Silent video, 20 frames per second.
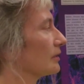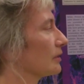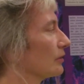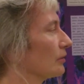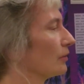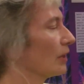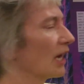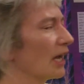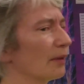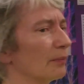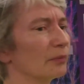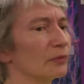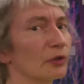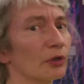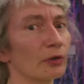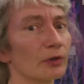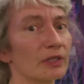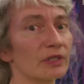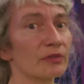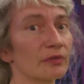So I'm
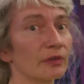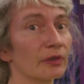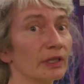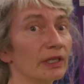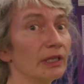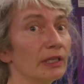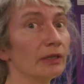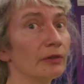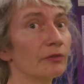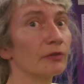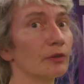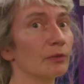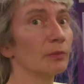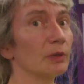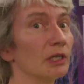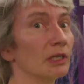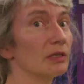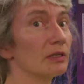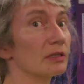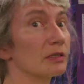Doris Folini from
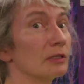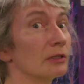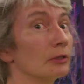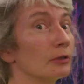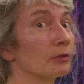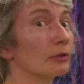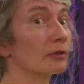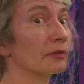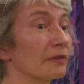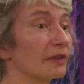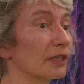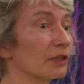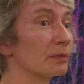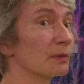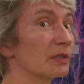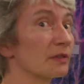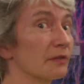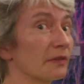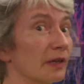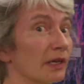the Institute of
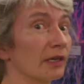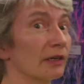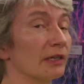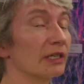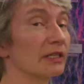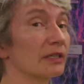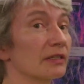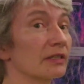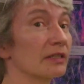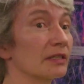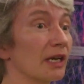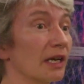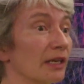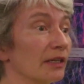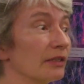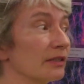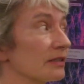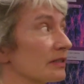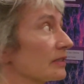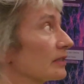Atmospheric
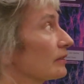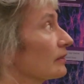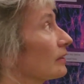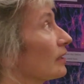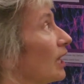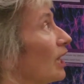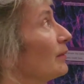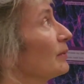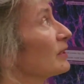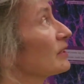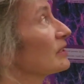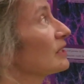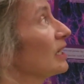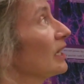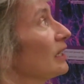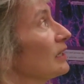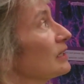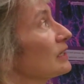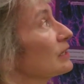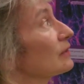Science and Climate
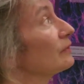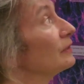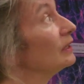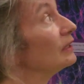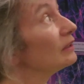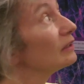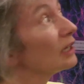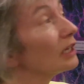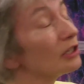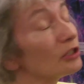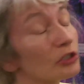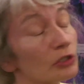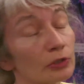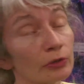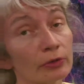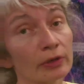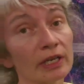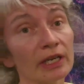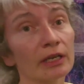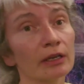Science of ETH
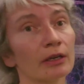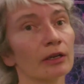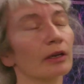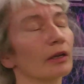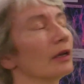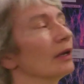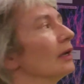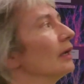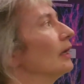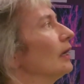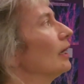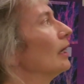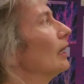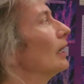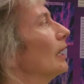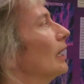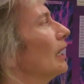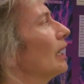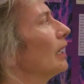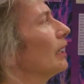Zurich,
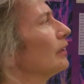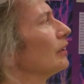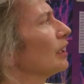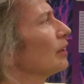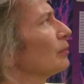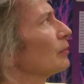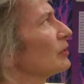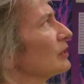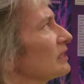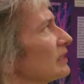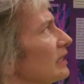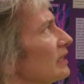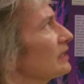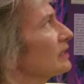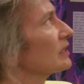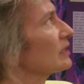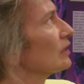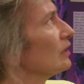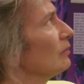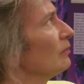and I present
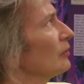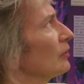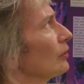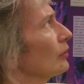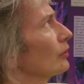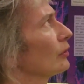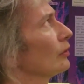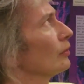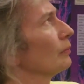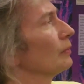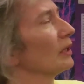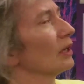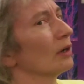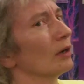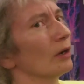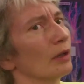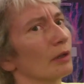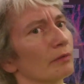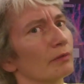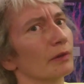some work on
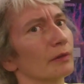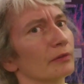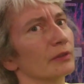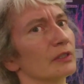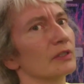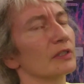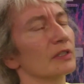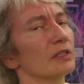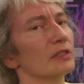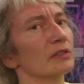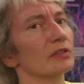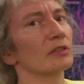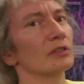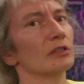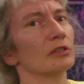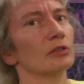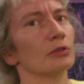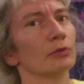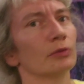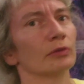behalf of this
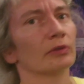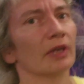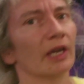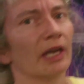institute